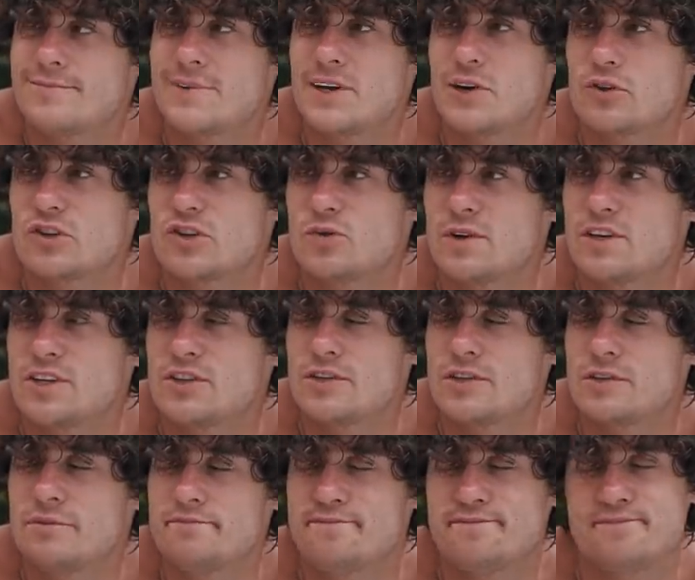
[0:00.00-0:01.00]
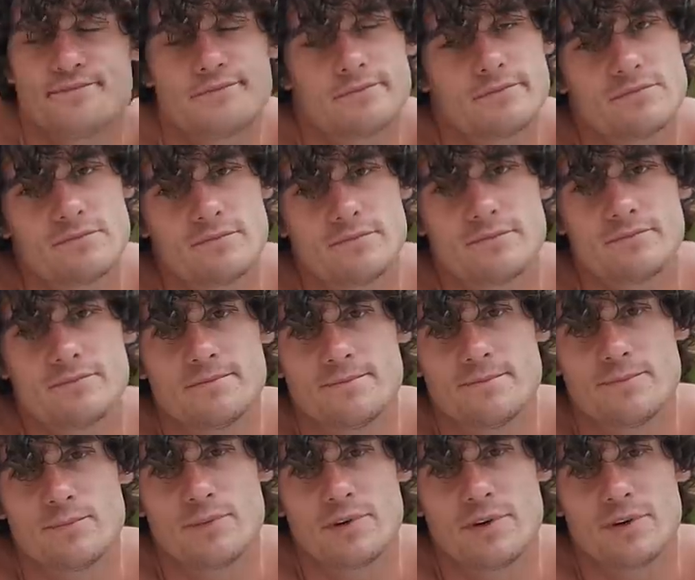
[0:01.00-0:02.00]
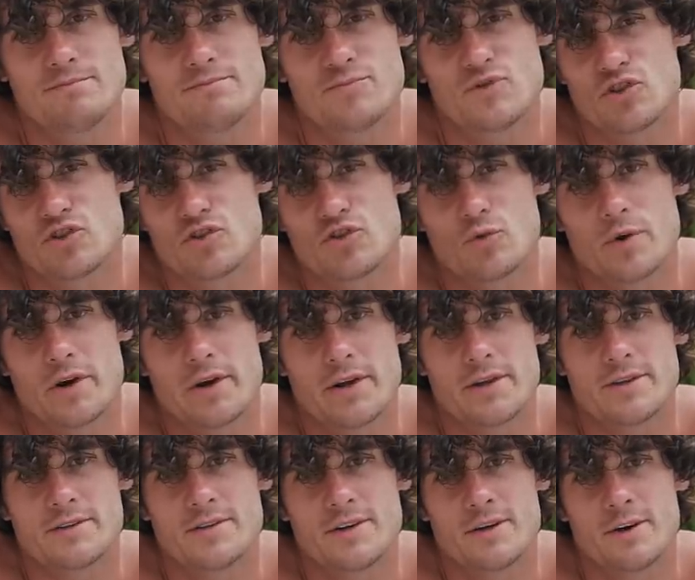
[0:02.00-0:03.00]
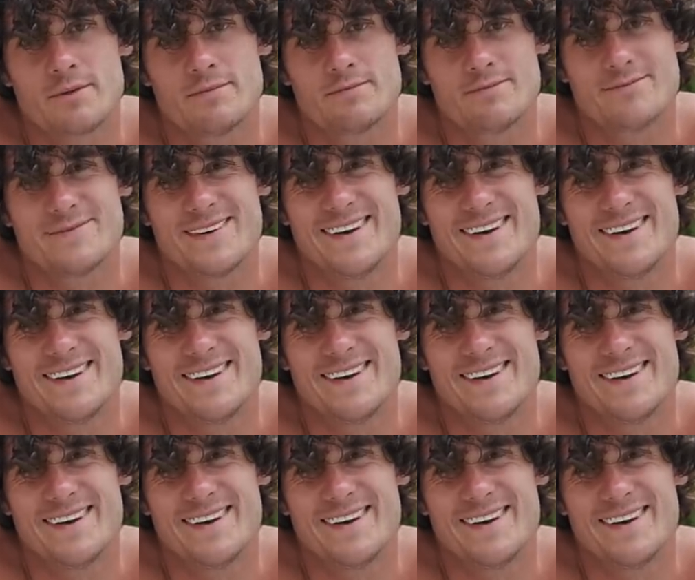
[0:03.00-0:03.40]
I look twenty-two. but it's just the way it is, you know.